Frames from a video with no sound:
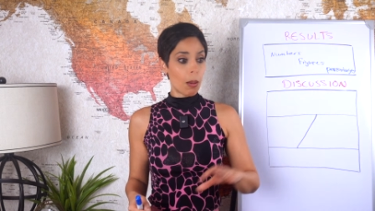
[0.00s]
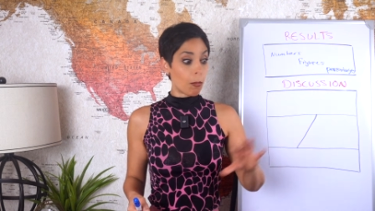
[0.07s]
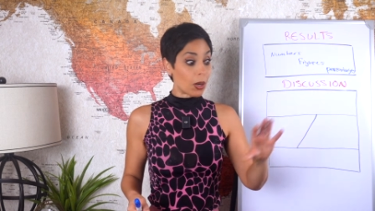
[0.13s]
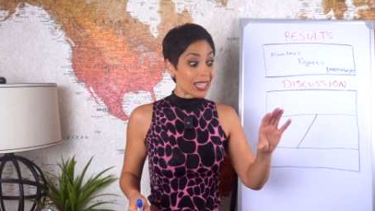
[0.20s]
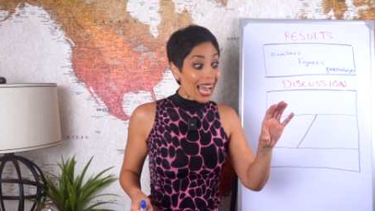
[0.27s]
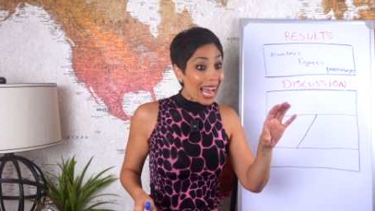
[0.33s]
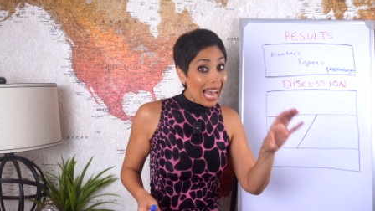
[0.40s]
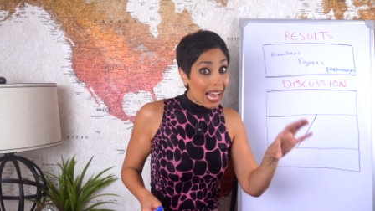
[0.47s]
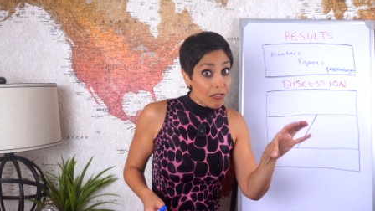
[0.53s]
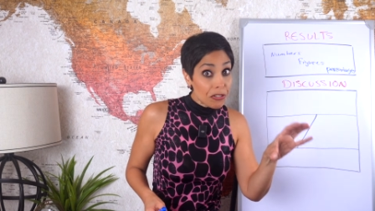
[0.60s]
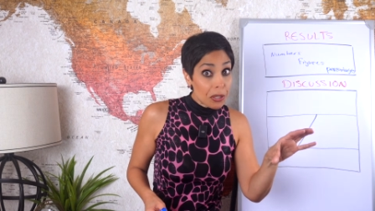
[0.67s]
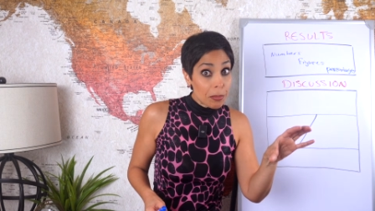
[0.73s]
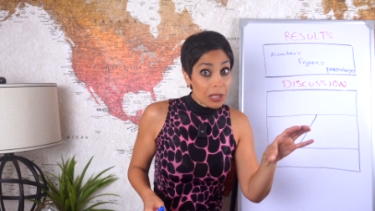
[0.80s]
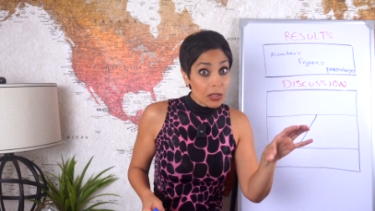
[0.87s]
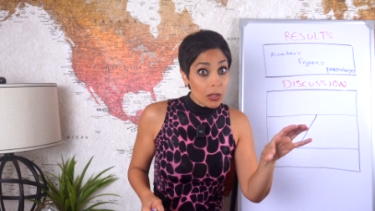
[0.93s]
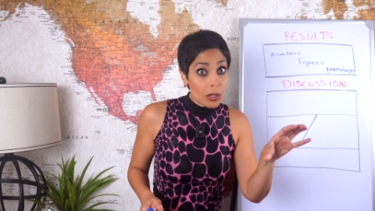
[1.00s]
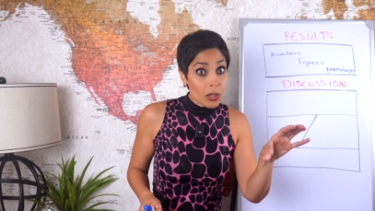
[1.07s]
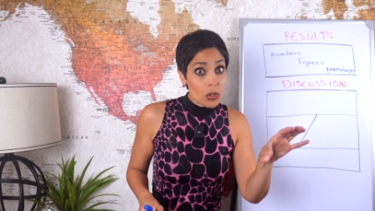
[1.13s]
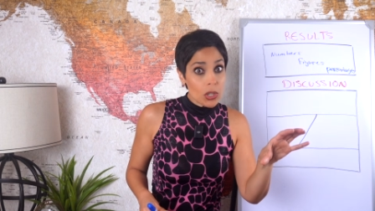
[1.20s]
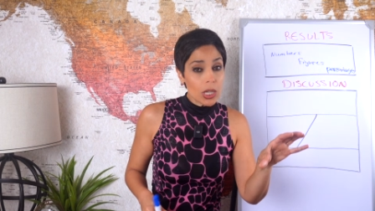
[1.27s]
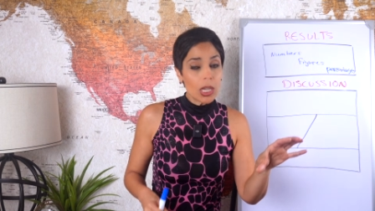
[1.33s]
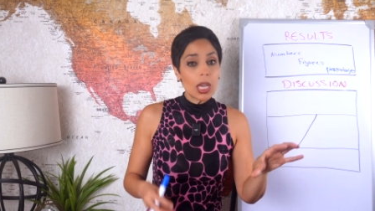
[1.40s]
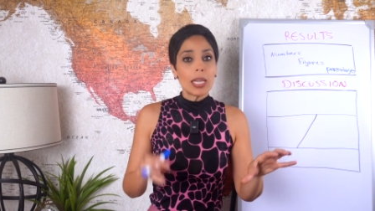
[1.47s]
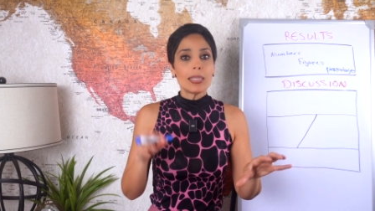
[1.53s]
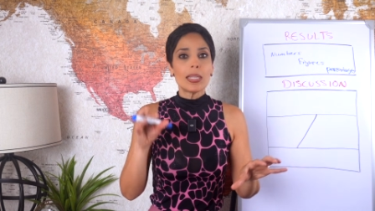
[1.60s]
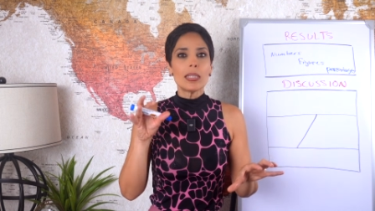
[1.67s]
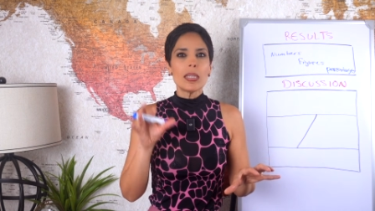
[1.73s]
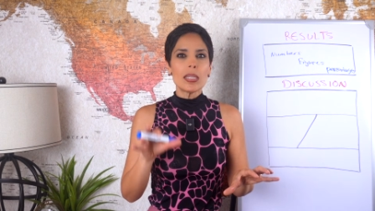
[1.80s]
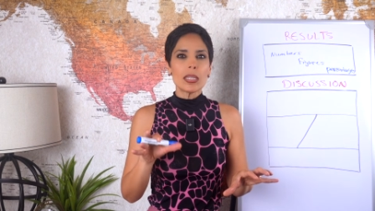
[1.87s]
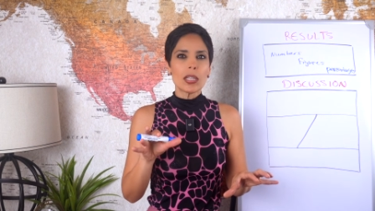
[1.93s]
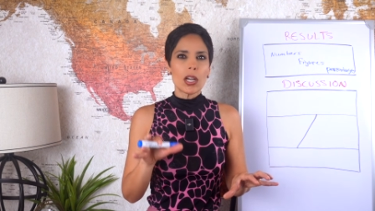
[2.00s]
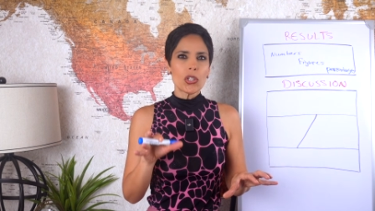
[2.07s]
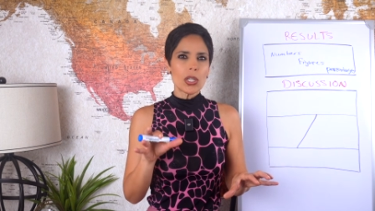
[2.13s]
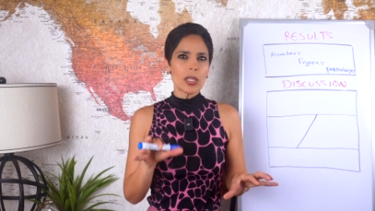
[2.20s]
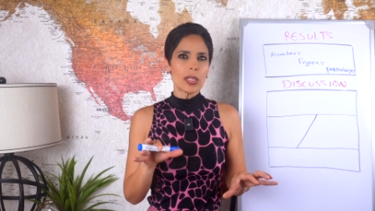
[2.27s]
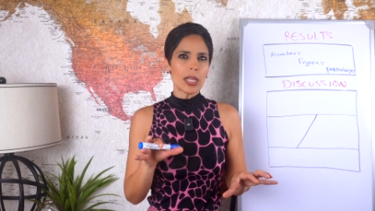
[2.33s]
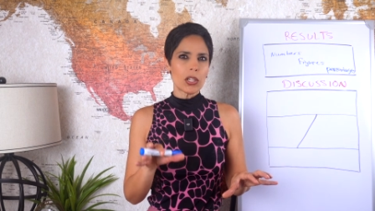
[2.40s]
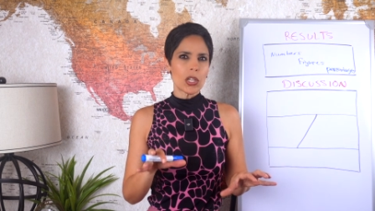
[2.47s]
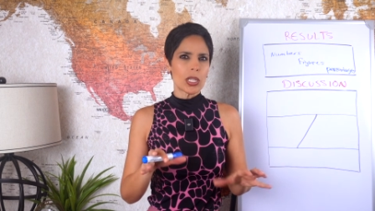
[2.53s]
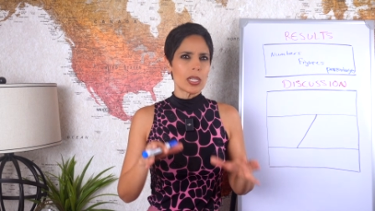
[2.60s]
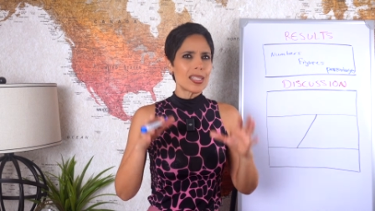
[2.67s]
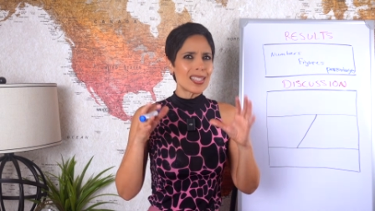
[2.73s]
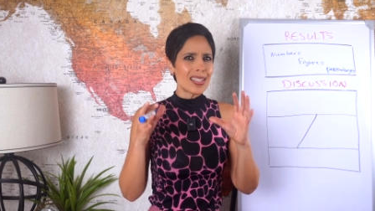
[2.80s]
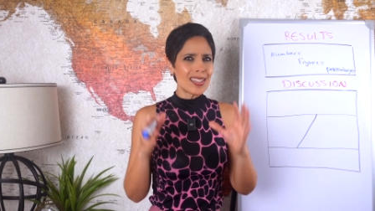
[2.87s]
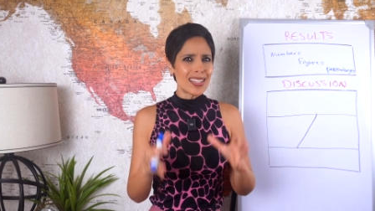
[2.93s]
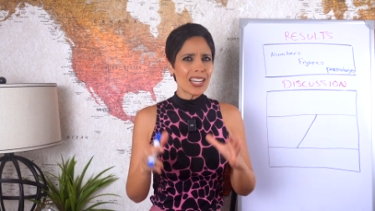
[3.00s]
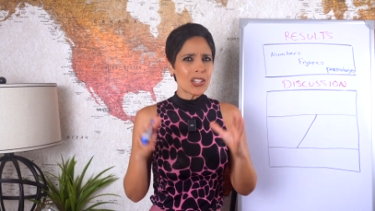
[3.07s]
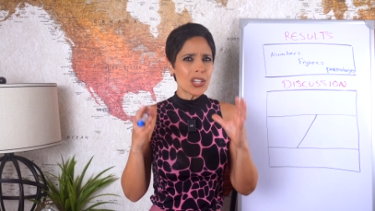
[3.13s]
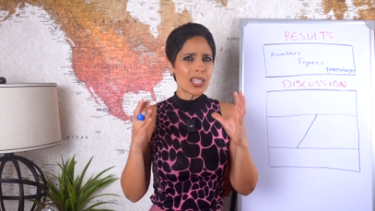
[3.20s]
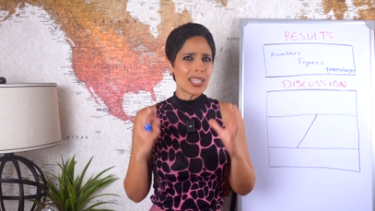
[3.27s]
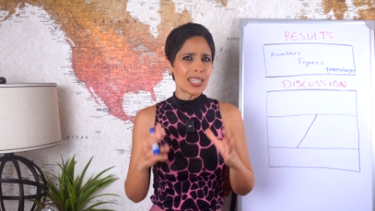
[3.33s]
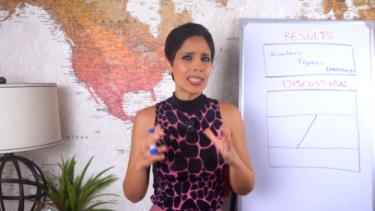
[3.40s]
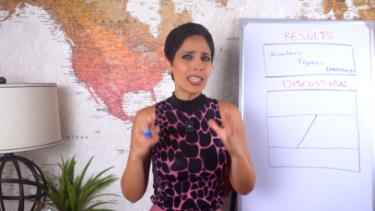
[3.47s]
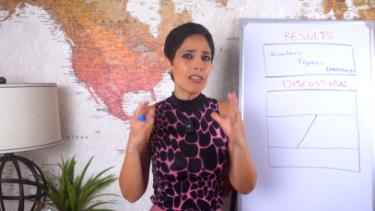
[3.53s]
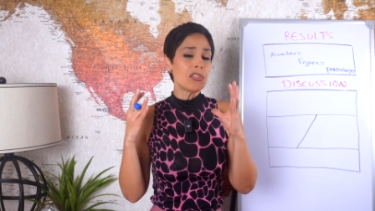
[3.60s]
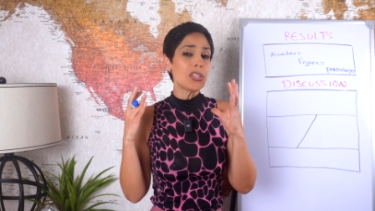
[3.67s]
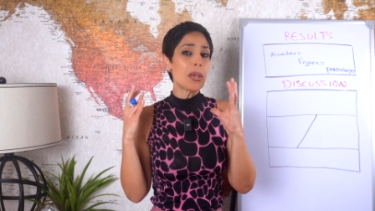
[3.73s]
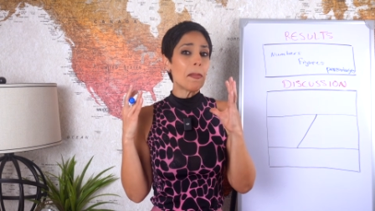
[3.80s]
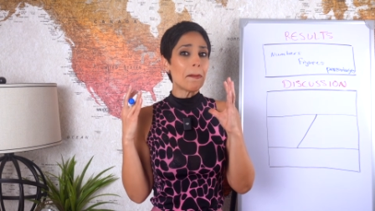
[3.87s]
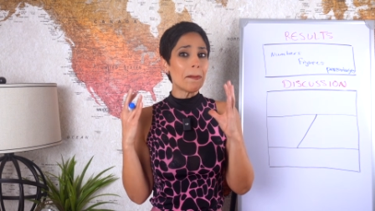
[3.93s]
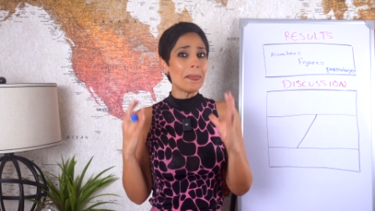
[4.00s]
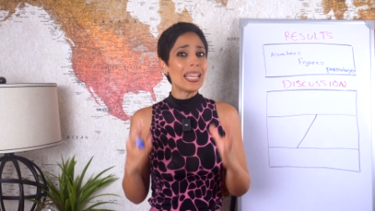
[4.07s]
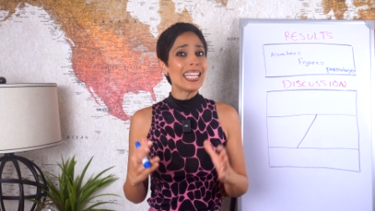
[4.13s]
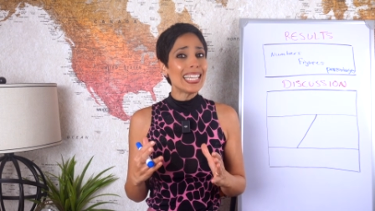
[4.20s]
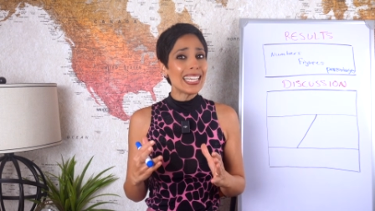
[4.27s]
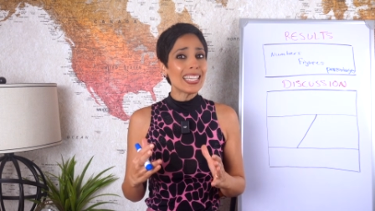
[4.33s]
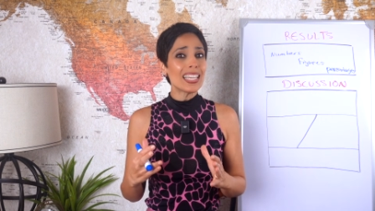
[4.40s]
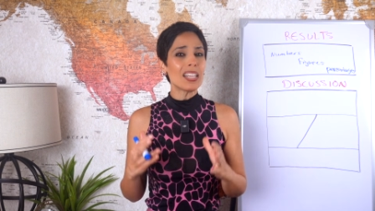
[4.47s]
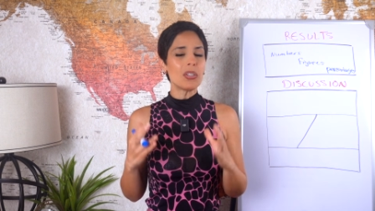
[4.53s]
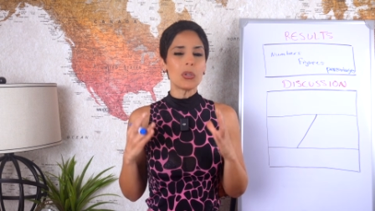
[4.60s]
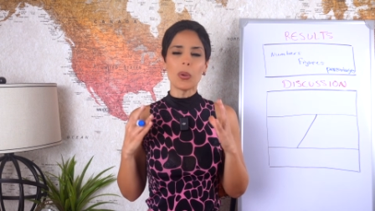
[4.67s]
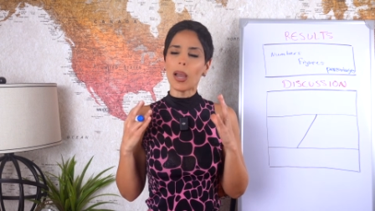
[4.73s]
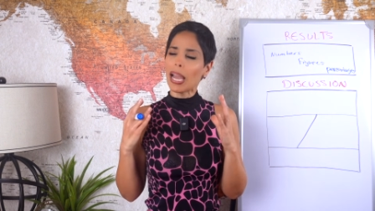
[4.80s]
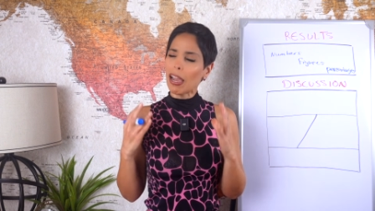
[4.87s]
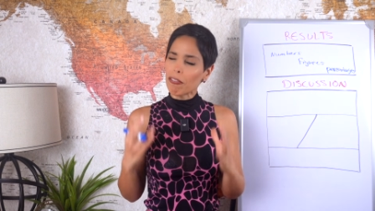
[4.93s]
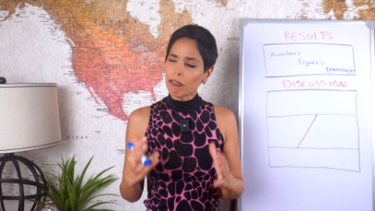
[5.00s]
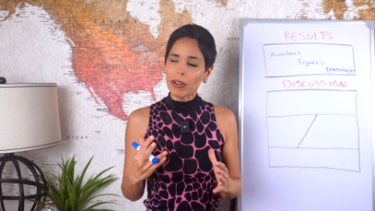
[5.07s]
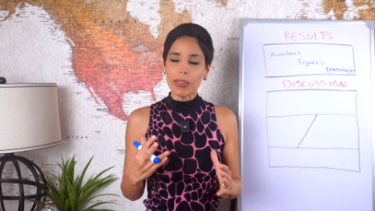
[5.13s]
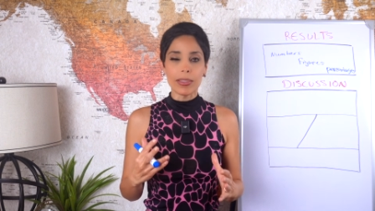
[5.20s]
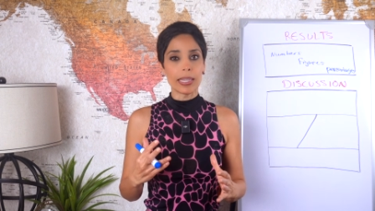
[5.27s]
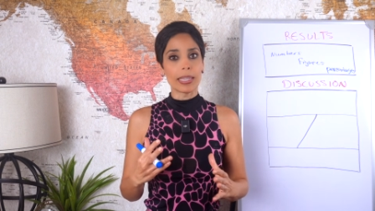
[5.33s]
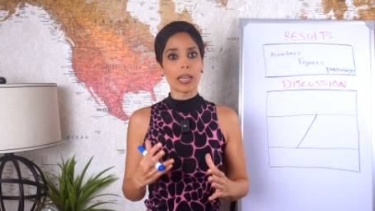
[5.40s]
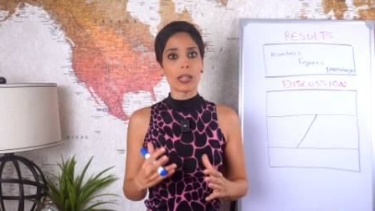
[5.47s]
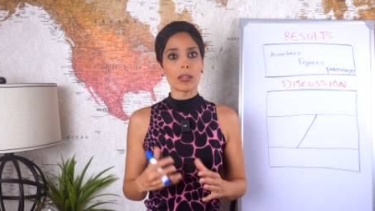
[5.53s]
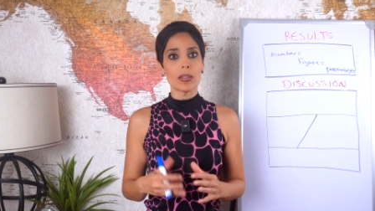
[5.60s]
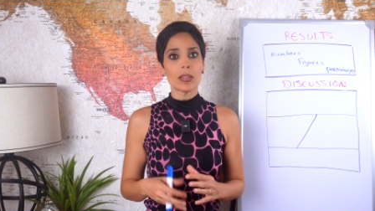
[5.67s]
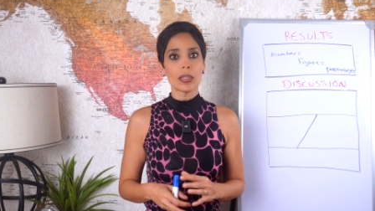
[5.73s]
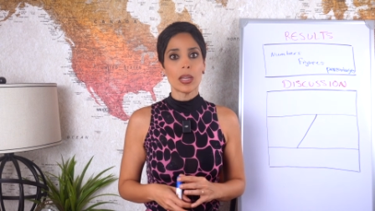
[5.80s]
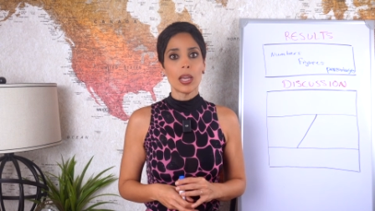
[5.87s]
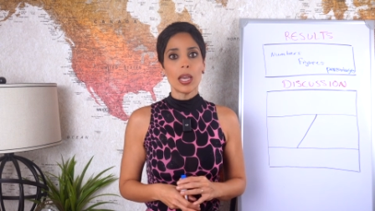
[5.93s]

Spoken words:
But after methodology, the discussion section is the section that gives meaning to everything else.